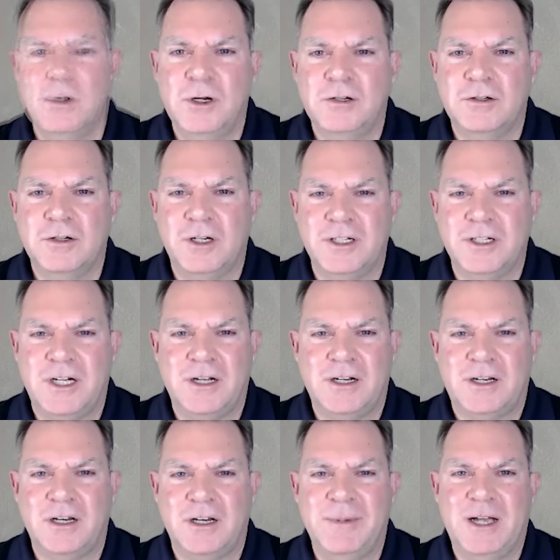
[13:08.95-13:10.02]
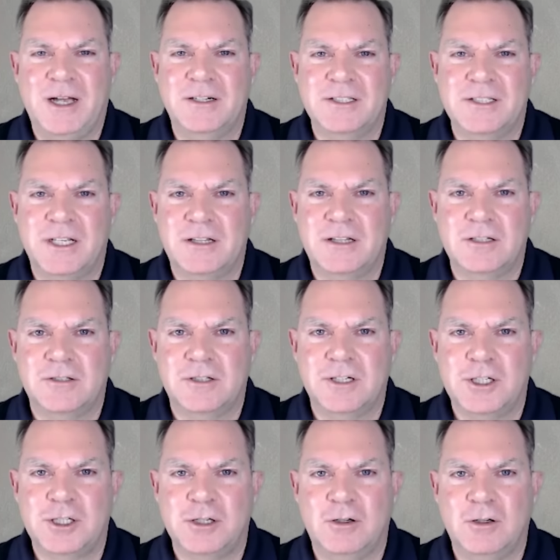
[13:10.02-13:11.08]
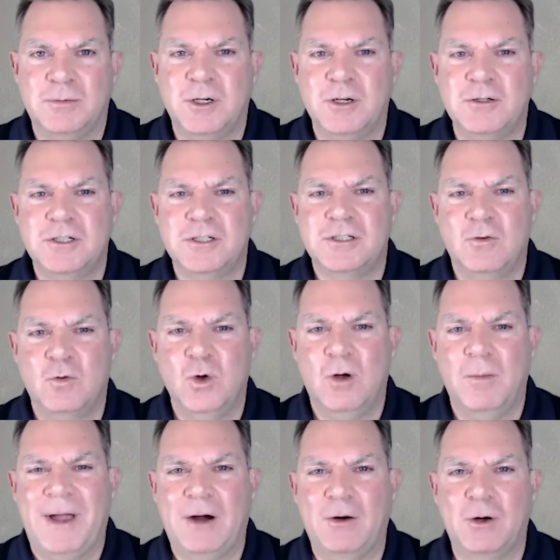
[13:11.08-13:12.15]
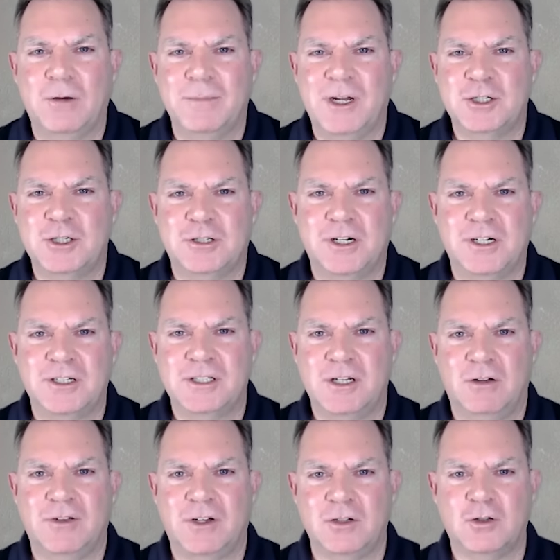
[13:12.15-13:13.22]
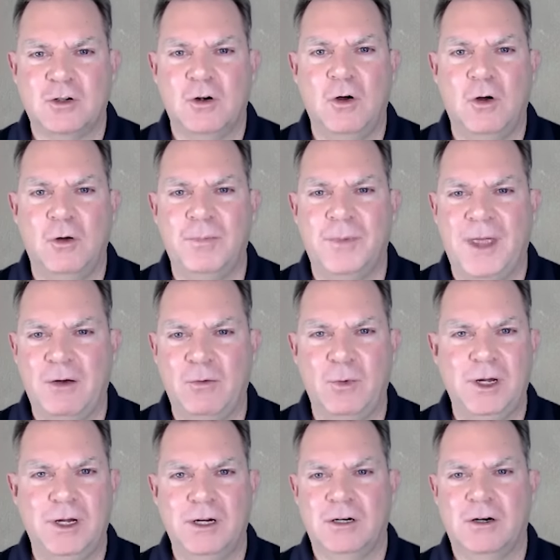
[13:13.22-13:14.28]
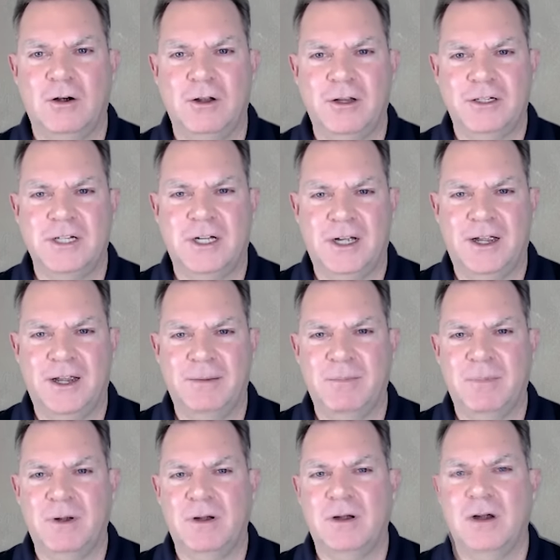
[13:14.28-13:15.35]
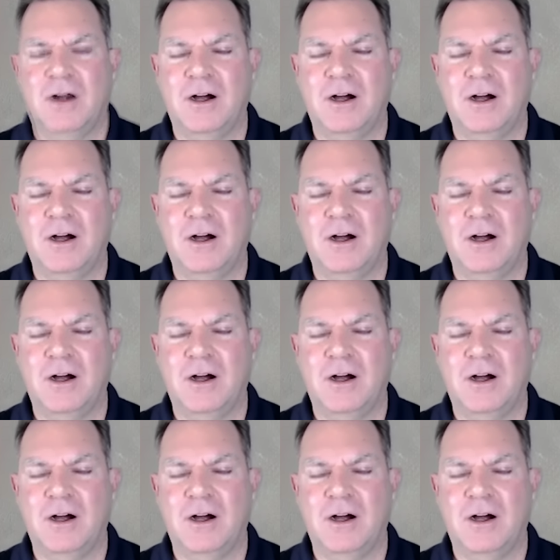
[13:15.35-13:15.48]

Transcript: what you're really talking about is that the traditional approaches of willpower measuring self control that we hear all the time